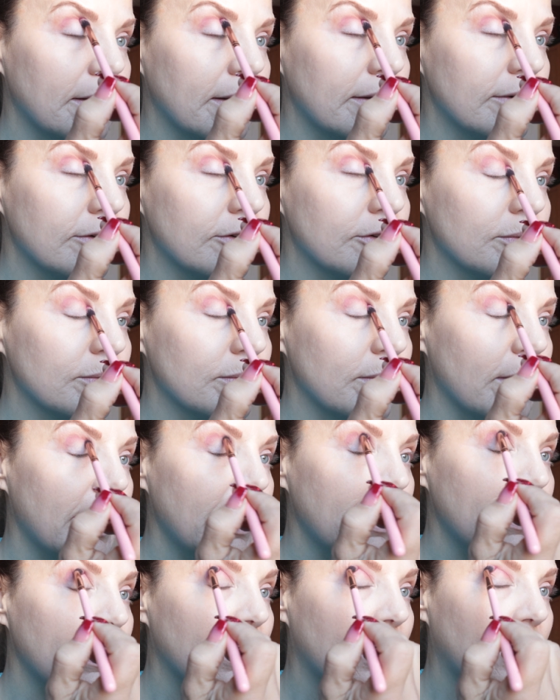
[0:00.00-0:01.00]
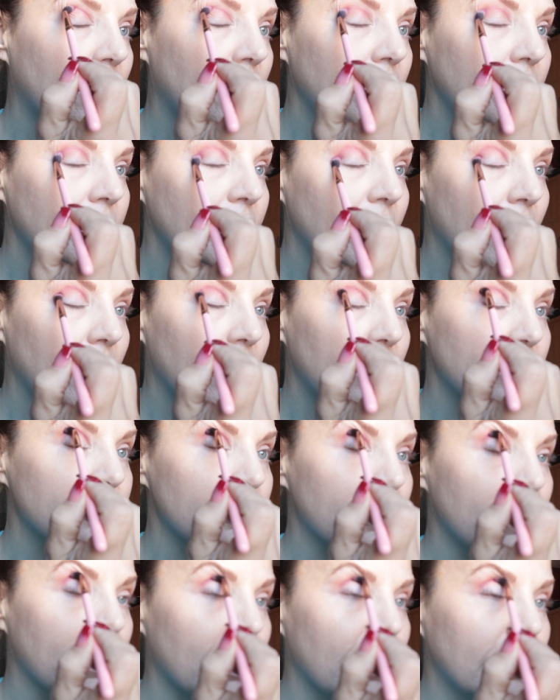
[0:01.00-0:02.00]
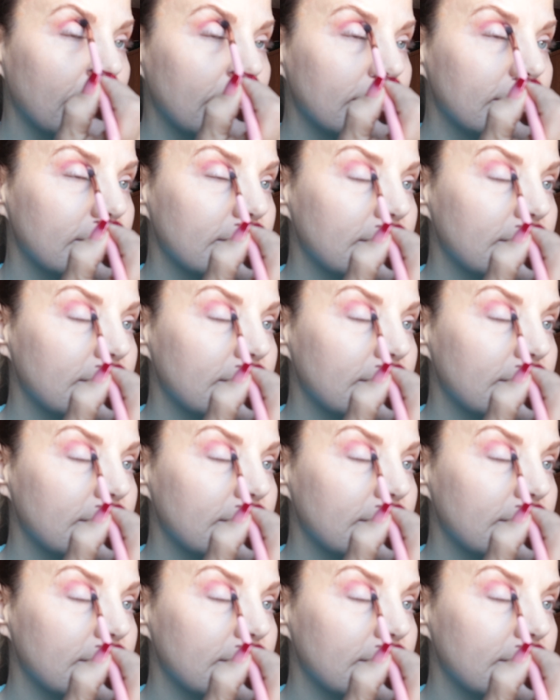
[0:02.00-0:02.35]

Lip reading: And just right on the edge of that.